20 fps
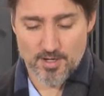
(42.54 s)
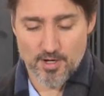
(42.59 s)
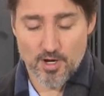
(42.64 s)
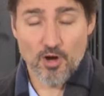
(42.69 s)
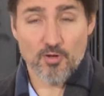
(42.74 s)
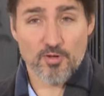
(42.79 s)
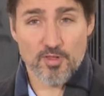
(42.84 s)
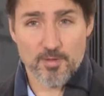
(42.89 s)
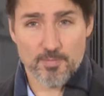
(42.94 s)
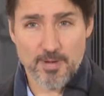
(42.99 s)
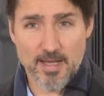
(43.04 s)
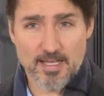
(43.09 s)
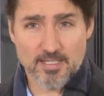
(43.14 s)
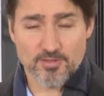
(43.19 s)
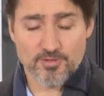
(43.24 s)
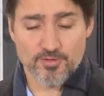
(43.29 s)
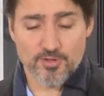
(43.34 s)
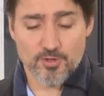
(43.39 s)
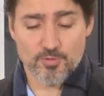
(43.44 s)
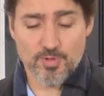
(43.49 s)
Over the
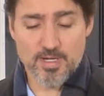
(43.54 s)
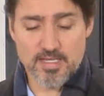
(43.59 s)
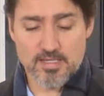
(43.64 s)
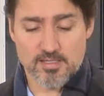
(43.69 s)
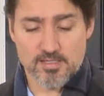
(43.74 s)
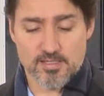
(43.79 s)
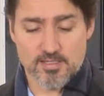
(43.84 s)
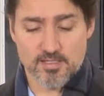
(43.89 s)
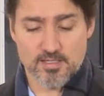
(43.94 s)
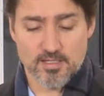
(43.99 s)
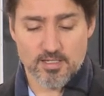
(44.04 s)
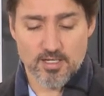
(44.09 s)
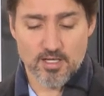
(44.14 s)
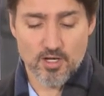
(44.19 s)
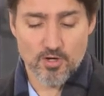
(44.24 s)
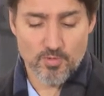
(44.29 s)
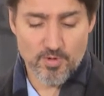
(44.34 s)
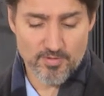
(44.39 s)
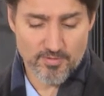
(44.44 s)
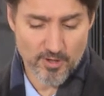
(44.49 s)
past few weeks,
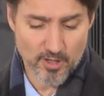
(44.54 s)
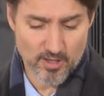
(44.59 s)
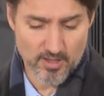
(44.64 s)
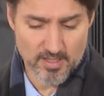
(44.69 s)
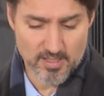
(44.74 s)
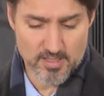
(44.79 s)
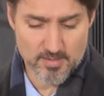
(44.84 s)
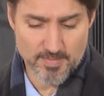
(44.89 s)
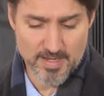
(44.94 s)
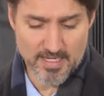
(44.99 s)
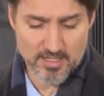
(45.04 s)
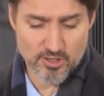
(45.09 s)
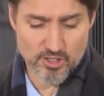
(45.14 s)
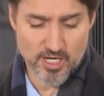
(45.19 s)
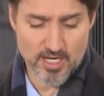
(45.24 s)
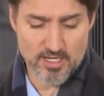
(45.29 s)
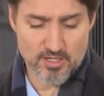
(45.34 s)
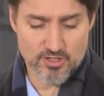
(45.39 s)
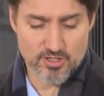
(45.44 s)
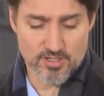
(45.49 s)
we've all had to make
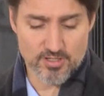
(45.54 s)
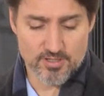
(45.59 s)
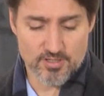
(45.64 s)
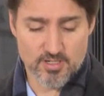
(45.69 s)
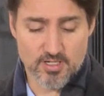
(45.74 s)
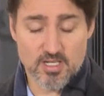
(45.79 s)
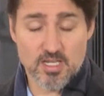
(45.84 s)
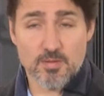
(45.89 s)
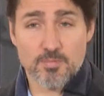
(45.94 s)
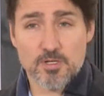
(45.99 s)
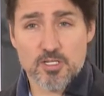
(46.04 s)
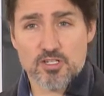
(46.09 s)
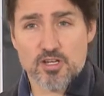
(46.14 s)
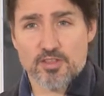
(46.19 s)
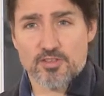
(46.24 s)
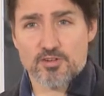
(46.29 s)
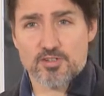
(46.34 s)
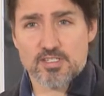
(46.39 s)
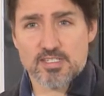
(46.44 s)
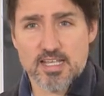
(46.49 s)
changes to keep each
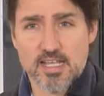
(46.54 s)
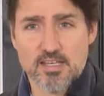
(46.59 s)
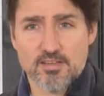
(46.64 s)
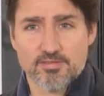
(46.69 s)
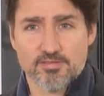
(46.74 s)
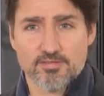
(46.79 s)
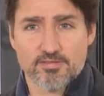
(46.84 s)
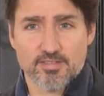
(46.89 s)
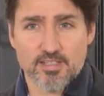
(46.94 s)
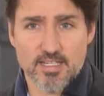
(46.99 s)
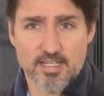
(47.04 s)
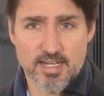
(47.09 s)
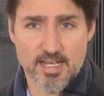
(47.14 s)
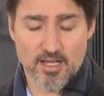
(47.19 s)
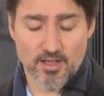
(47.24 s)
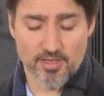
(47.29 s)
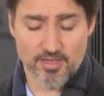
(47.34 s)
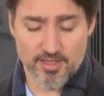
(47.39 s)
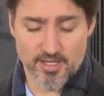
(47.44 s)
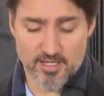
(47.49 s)
other safe and
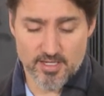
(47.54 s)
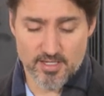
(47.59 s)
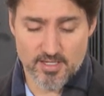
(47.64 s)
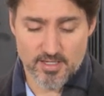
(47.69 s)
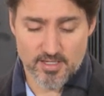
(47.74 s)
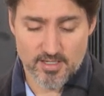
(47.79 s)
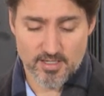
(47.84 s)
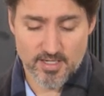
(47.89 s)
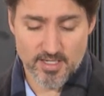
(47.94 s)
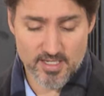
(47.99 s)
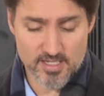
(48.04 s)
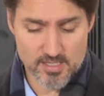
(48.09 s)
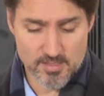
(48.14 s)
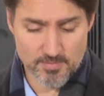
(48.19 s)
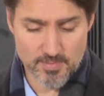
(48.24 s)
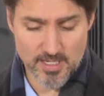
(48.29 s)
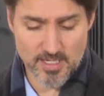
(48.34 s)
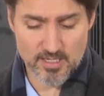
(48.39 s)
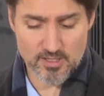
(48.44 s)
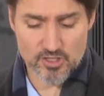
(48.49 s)
healthy, and it's a
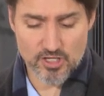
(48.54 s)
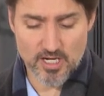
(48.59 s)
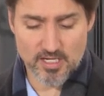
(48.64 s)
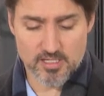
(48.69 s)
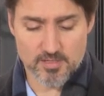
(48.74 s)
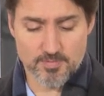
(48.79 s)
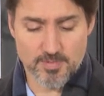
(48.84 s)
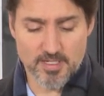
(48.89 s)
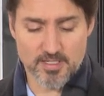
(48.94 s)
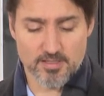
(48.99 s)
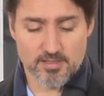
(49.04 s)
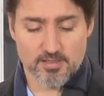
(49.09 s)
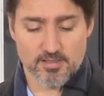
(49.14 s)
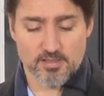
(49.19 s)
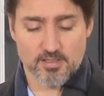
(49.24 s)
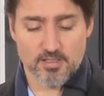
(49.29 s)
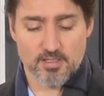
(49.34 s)
big adjustment.